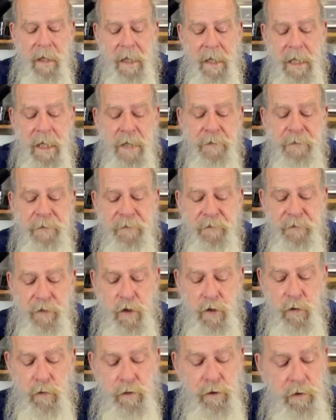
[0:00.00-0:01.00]
if
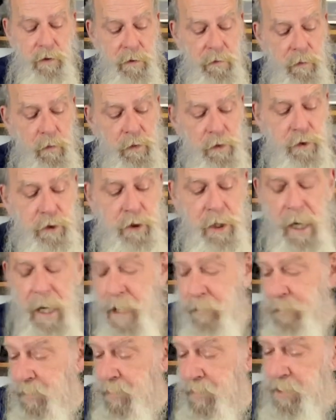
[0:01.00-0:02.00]
you should, should
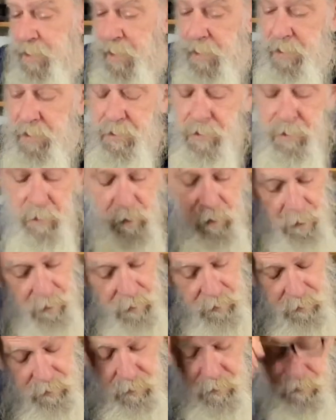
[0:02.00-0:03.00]
happen to take this
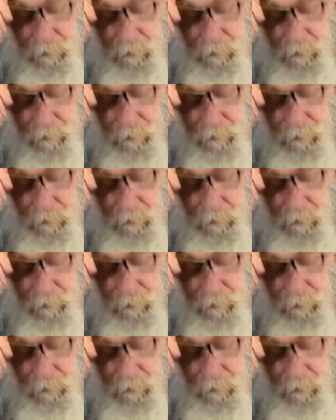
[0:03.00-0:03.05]
apart,